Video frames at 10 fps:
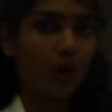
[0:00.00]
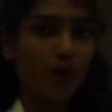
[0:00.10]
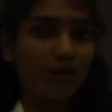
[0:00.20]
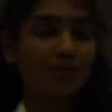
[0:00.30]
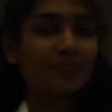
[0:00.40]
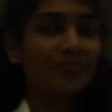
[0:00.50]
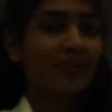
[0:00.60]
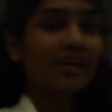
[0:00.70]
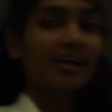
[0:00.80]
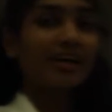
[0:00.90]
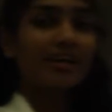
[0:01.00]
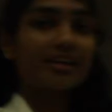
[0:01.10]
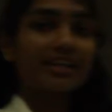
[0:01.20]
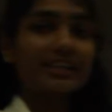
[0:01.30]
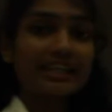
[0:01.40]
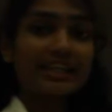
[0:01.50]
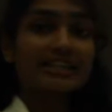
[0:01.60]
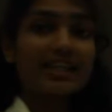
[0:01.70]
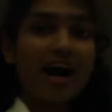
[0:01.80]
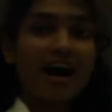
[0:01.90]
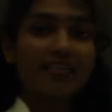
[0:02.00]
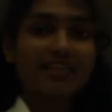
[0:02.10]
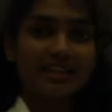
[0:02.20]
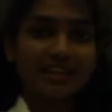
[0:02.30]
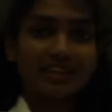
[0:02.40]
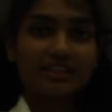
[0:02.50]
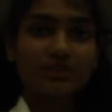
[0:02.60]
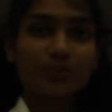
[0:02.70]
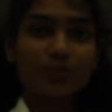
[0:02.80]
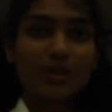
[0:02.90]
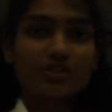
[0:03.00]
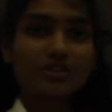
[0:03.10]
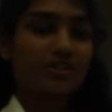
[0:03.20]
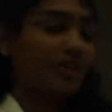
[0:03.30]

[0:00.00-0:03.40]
on. These are the things which